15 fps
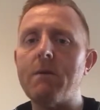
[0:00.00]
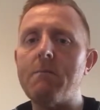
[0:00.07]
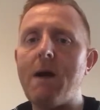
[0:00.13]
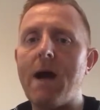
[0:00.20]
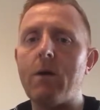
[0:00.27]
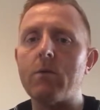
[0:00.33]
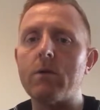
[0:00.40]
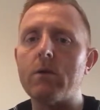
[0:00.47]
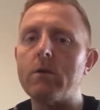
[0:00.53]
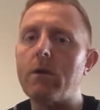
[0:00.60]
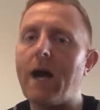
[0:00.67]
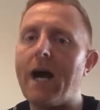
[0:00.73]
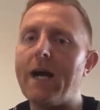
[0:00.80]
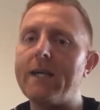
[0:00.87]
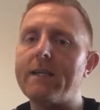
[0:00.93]
amount,
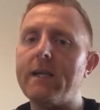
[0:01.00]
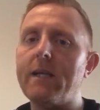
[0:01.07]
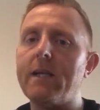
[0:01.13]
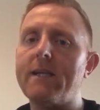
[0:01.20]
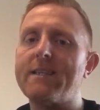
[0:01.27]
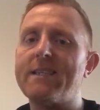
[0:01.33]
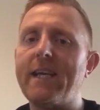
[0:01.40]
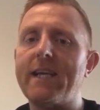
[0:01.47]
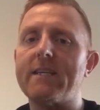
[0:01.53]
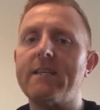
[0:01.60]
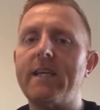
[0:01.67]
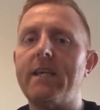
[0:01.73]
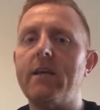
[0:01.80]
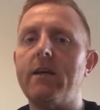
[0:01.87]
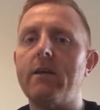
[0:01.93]
ideally
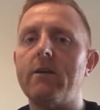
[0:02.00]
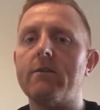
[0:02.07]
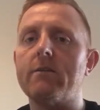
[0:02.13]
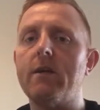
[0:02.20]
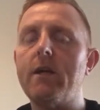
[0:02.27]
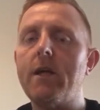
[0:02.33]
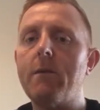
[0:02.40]
60 years,